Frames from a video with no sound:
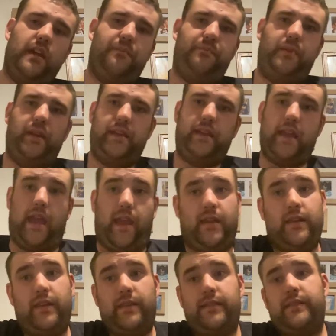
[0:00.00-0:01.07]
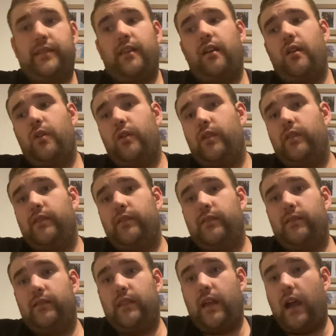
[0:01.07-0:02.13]
but yeah, so
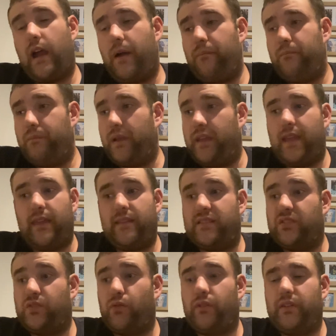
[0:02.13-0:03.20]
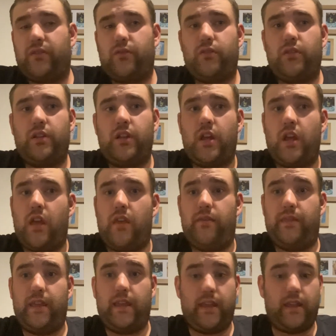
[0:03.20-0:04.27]
um, but yeah, the story's good.
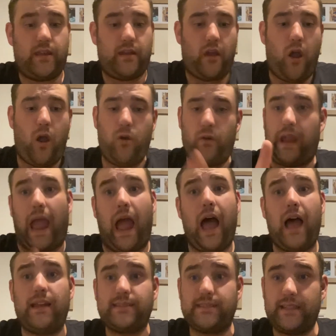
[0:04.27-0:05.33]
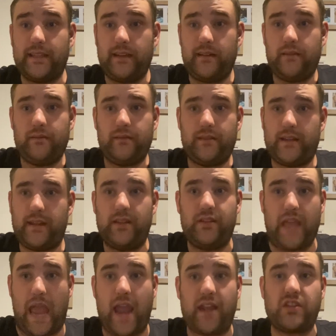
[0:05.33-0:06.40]
The whole casting is
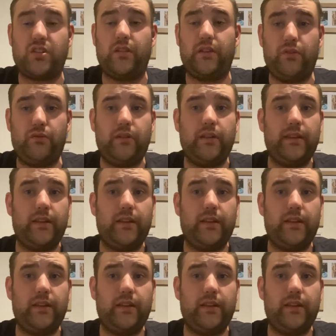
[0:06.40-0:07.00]
actually really